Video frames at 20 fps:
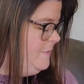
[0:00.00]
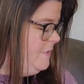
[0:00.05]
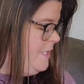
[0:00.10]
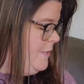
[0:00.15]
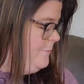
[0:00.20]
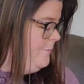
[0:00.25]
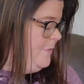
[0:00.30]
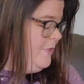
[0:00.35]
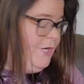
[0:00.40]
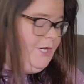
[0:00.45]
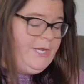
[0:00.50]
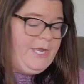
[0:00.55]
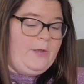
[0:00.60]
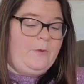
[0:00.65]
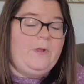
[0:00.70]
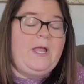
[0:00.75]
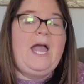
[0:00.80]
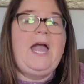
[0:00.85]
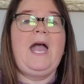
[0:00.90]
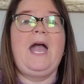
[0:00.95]
So there you
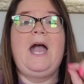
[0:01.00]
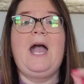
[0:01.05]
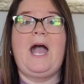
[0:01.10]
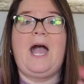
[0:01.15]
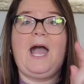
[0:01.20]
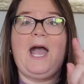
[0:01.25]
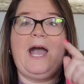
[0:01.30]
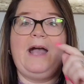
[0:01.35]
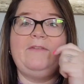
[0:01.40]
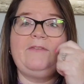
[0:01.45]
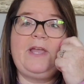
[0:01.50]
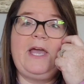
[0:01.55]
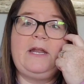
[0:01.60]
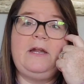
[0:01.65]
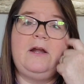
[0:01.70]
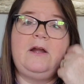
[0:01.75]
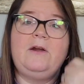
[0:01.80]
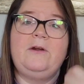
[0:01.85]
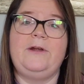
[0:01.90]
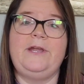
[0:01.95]
go. I've got
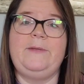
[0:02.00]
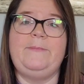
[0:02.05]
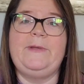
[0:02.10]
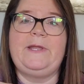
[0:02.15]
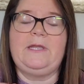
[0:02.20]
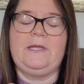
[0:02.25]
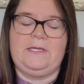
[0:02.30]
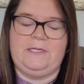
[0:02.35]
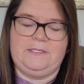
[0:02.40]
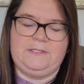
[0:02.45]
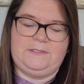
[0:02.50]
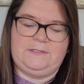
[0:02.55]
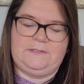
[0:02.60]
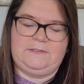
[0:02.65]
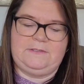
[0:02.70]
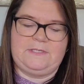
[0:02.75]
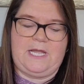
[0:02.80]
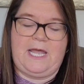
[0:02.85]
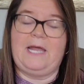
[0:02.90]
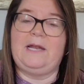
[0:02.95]
to hurry
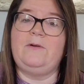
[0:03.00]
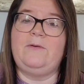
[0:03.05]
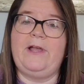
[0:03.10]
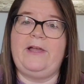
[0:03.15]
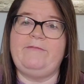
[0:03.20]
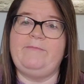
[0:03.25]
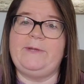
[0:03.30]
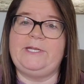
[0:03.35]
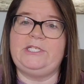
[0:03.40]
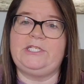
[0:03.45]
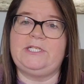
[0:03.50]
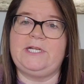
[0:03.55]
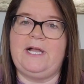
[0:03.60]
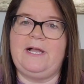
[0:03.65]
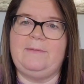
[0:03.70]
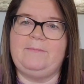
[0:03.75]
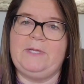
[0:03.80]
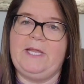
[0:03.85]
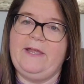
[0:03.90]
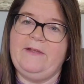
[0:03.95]
because I don't have much
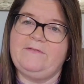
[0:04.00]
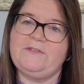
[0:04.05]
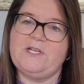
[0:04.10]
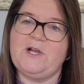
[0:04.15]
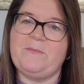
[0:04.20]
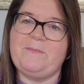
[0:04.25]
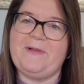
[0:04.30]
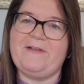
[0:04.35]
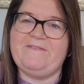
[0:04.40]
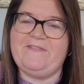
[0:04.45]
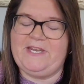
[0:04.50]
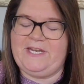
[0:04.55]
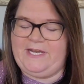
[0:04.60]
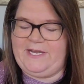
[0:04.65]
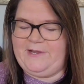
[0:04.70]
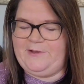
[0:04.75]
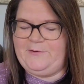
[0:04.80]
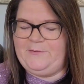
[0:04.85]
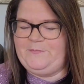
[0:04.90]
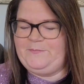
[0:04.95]
time left on my
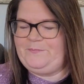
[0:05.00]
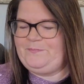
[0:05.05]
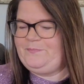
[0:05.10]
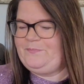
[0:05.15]
video.